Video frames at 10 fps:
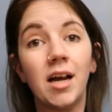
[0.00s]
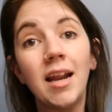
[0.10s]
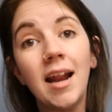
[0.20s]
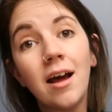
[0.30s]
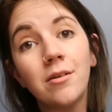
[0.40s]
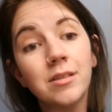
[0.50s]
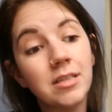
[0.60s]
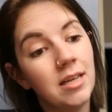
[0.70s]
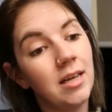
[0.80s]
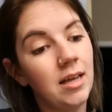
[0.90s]
cut it out,
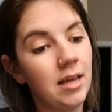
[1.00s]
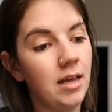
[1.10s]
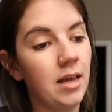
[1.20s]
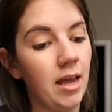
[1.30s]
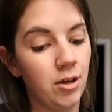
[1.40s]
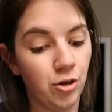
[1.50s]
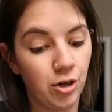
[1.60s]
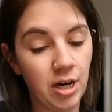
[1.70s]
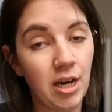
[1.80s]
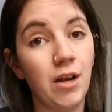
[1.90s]
and you're
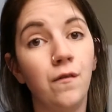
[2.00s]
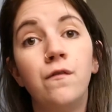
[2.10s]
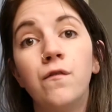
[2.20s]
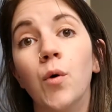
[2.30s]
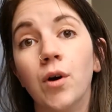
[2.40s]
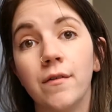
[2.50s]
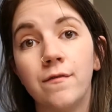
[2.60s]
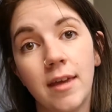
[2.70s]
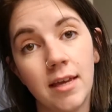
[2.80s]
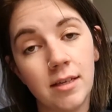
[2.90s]
gonna need 4 of
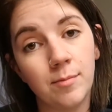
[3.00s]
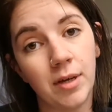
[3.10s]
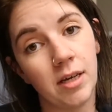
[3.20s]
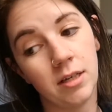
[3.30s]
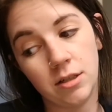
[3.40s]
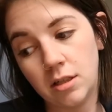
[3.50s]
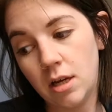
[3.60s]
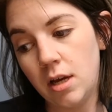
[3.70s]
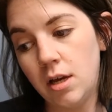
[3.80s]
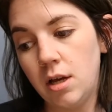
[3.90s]
these because
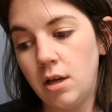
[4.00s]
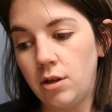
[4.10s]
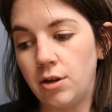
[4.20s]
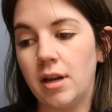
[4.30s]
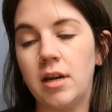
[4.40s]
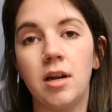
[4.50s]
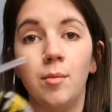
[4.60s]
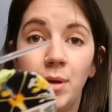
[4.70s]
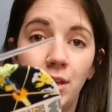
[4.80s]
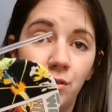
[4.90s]
you're gonna need a
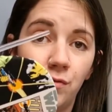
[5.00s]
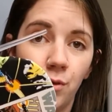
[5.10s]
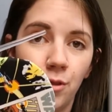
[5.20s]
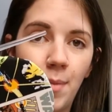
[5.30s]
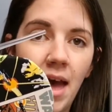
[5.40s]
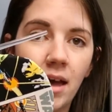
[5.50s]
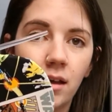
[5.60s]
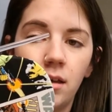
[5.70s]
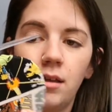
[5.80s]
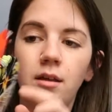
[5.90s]
piece for the
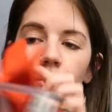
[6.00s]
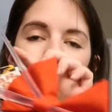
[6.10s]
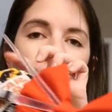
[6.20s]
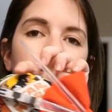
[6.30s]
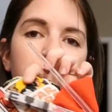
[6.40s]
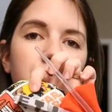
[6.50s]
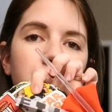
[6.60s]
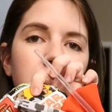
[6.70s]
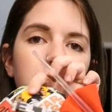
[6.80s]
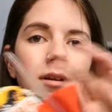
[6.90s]
back, a piece for the
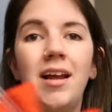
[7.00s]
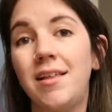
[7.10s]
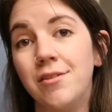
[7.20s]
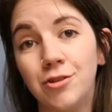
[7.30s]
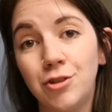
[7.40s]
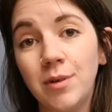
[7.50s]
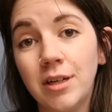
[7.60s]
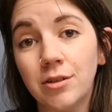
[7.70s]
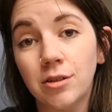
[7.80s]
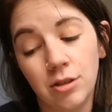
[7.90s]
front, and there's 2
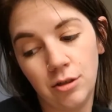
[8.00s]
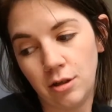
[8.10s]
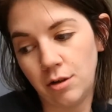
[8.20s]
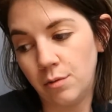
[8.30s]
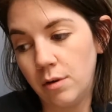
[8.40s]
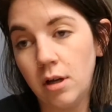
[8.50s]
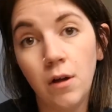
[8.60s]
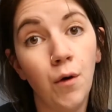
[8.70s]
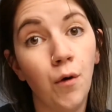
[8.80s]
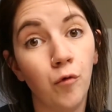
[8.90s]
ears, so
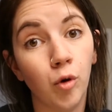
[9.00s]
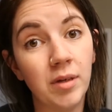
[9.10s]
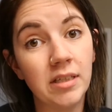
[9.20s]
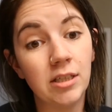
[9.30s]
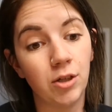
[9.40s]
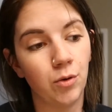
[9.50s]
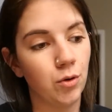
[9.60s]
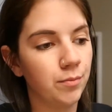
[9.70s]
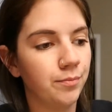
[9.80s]
4 pieces total.